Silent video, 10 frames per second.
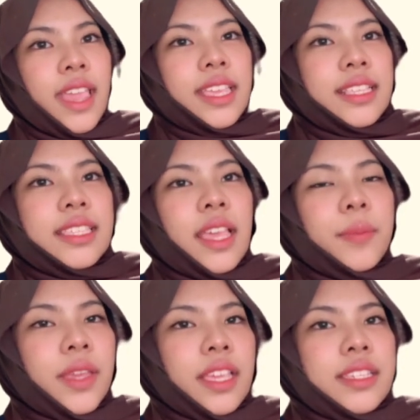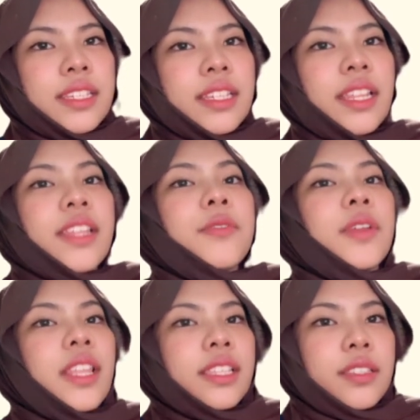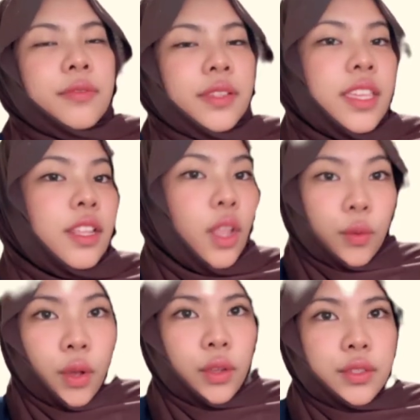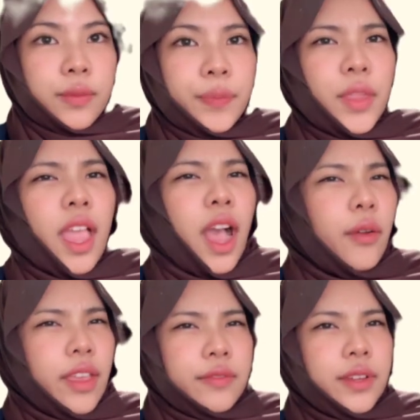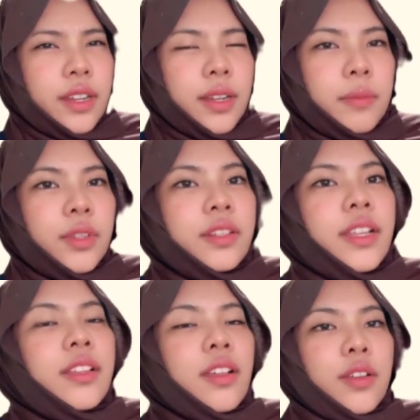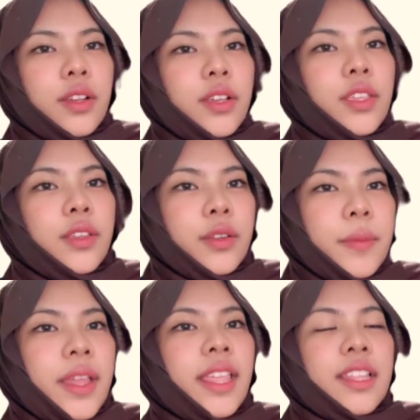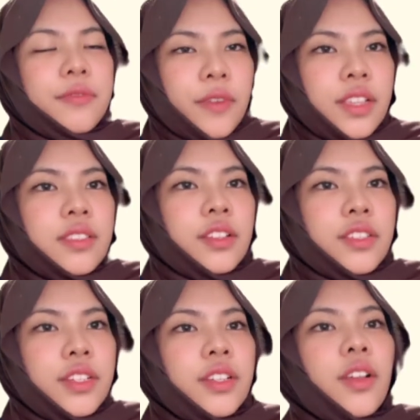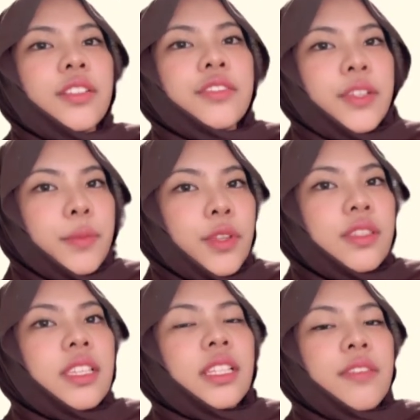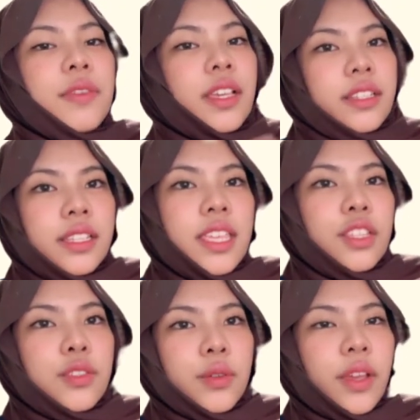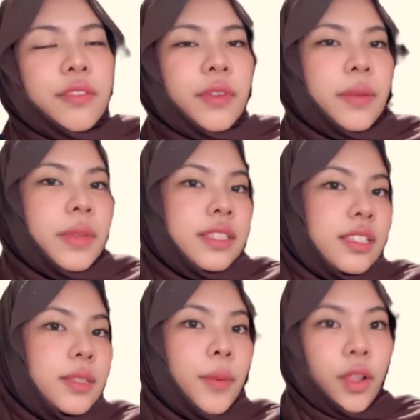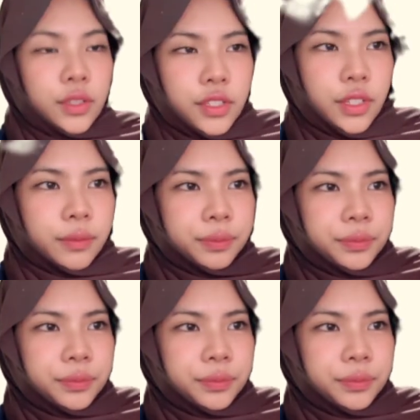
easy application, and relatively low cost. However, modern urban infrastructure contributes significantly to environmental pollution.